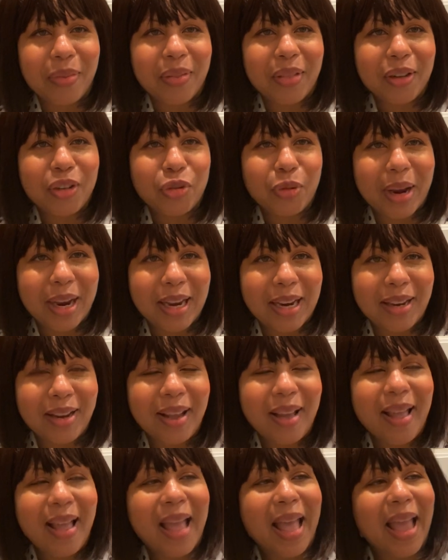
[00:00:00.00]
the drain
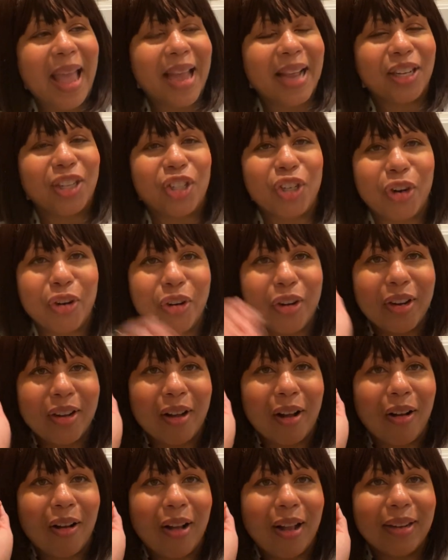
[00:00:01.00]
and turn it
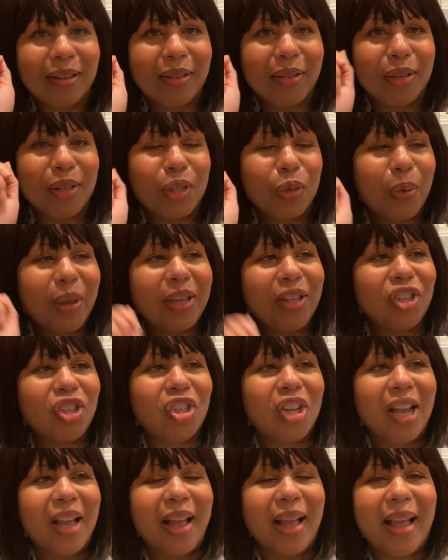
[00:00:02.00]
on the
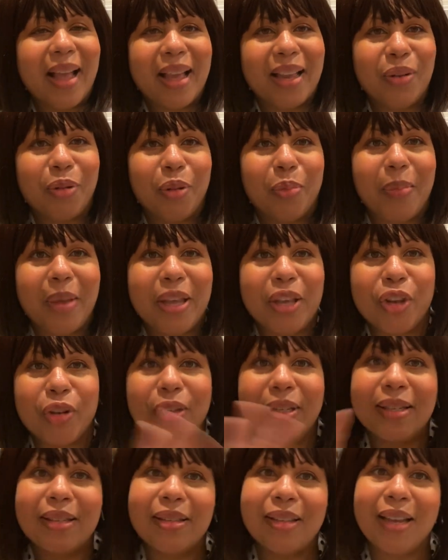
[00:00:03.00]
switch, and it will make your
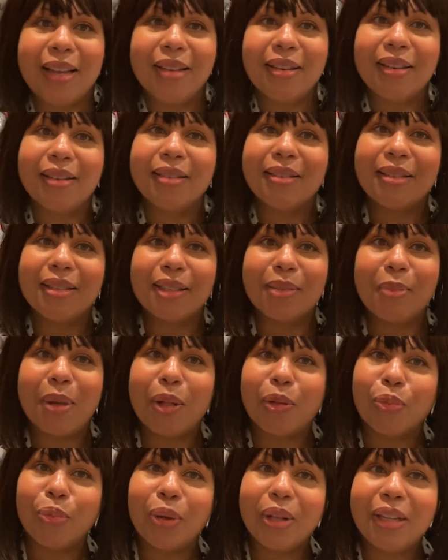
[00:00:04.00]
sink
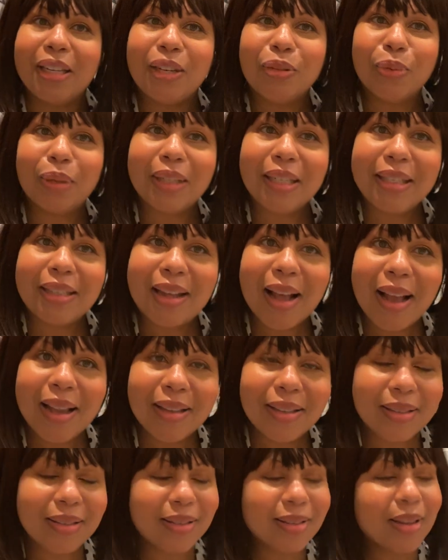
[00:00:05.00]
smell really, really
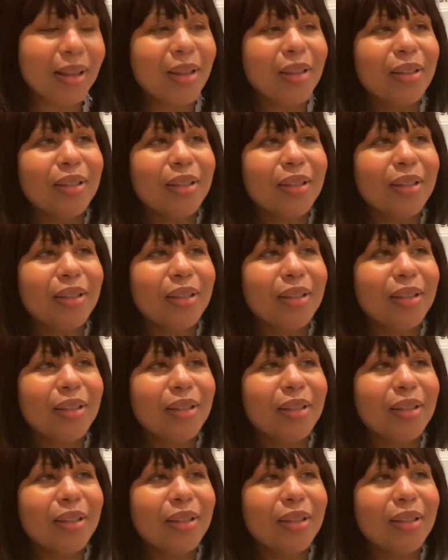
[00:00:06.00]
nice.